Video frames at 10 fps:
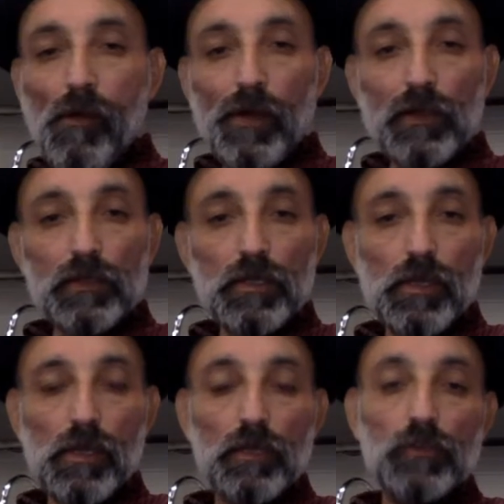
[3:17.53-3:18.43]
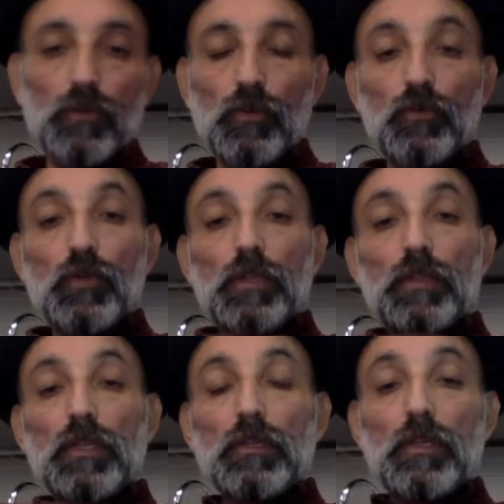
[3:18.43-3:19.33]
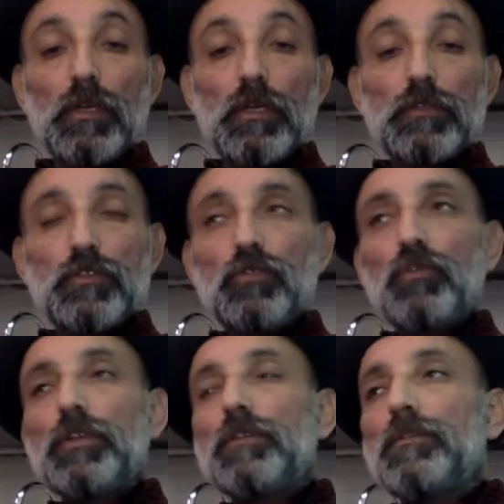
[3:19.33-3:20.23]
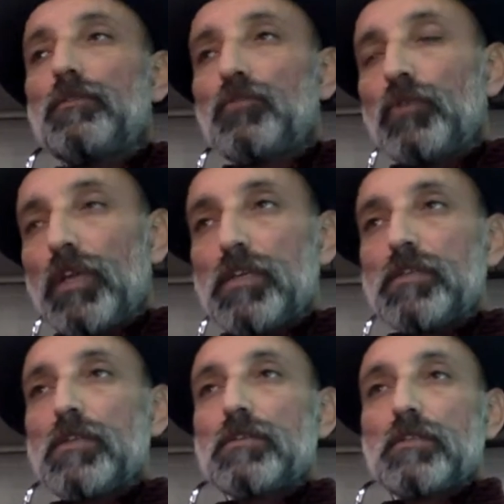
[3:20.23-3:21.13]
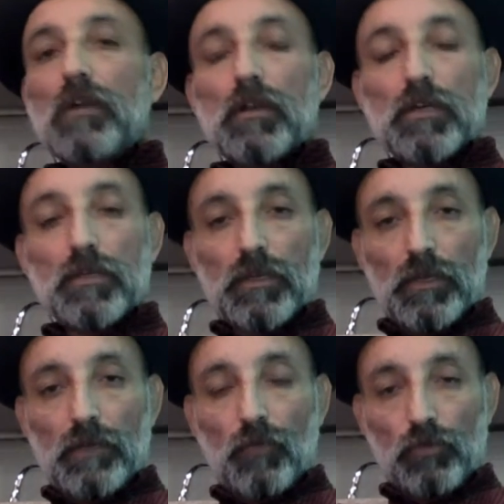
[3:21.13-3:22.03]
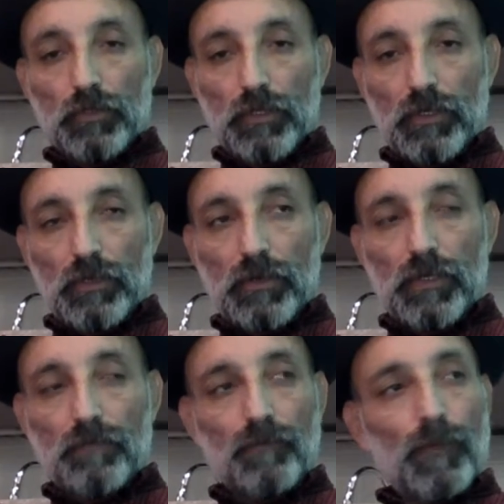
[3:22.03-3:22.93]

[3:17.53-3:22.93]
and then today is his third day or fourth day, right?